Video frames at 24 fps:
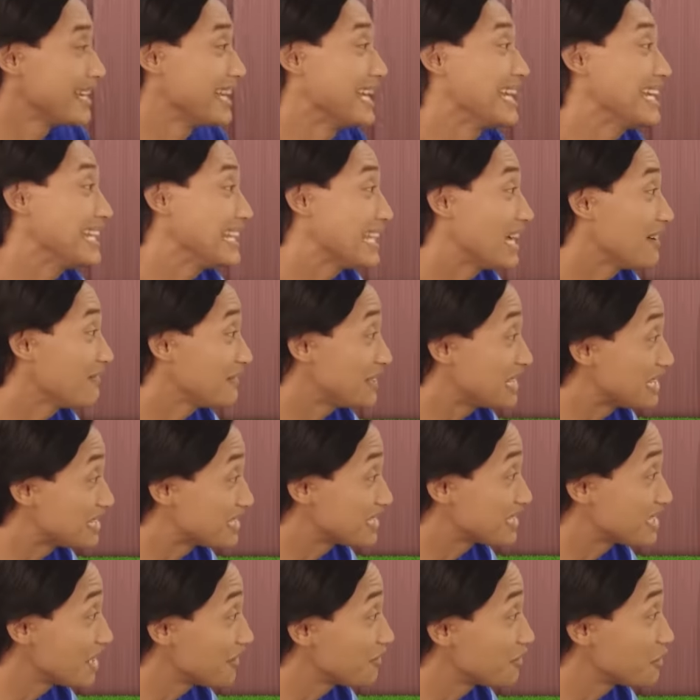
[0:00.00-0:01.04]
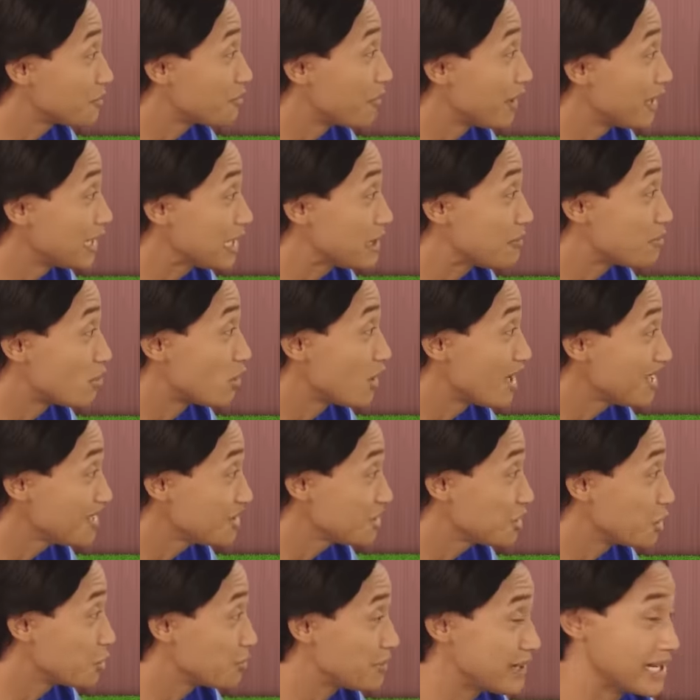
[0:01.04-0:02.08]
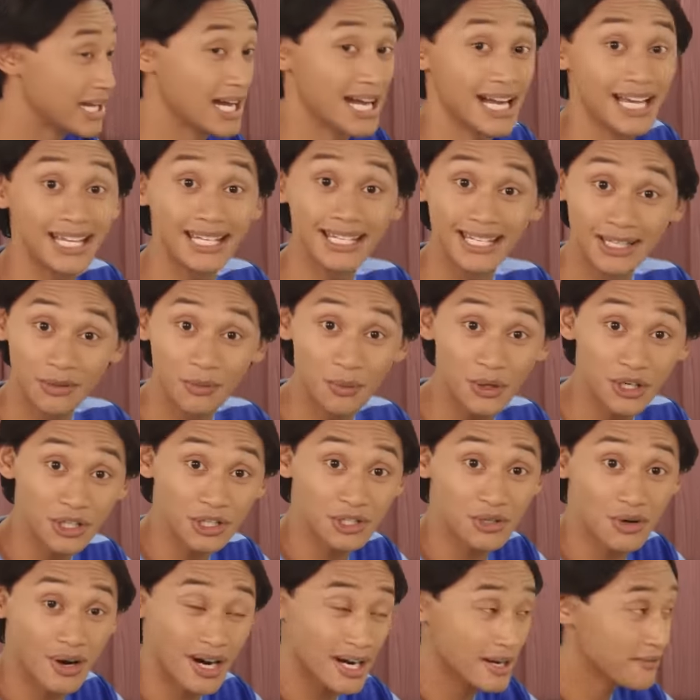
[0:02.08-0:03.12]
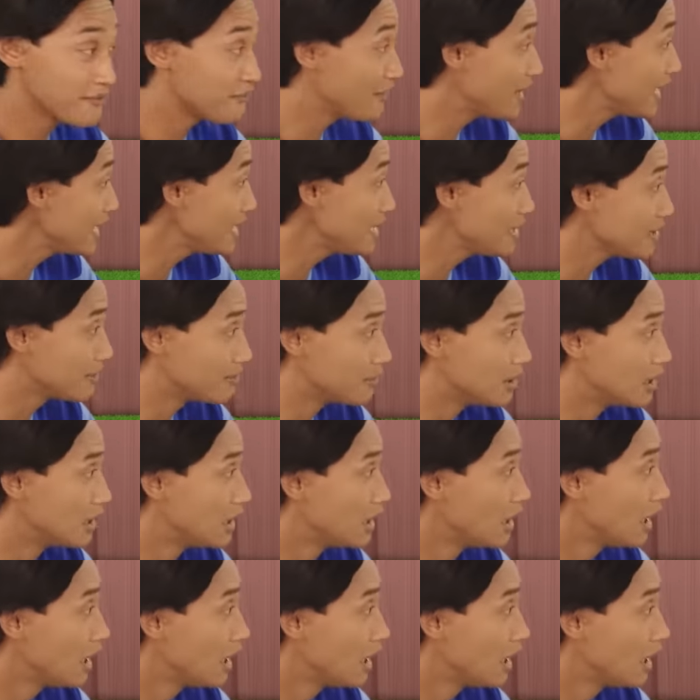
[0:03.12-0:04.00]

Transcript: He left his stuffed bunny Presto behind, and we're trying to find him.